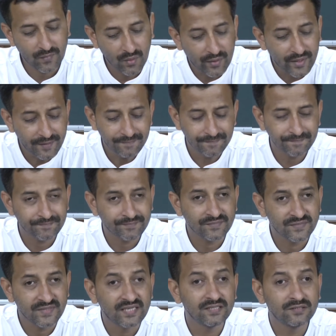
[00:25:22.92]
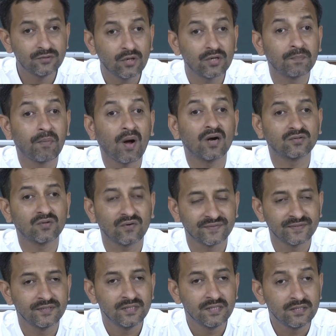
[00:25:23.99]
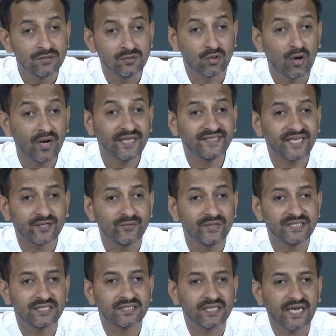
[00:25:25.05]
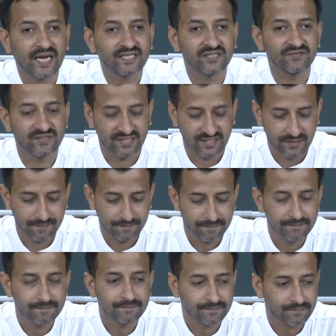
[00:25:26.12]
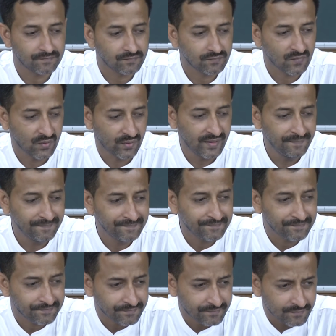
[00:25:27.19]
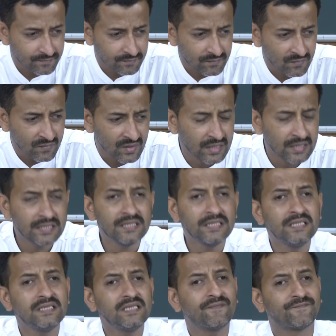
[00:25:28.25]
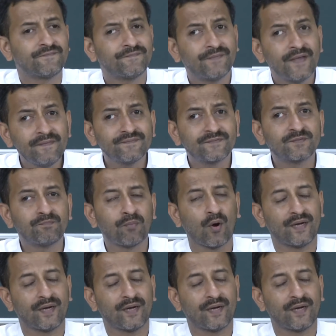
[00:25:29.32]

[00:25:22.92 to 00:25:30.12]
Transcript: Okay? That is not a part of knowledge acquisition activity. Okay? The fifth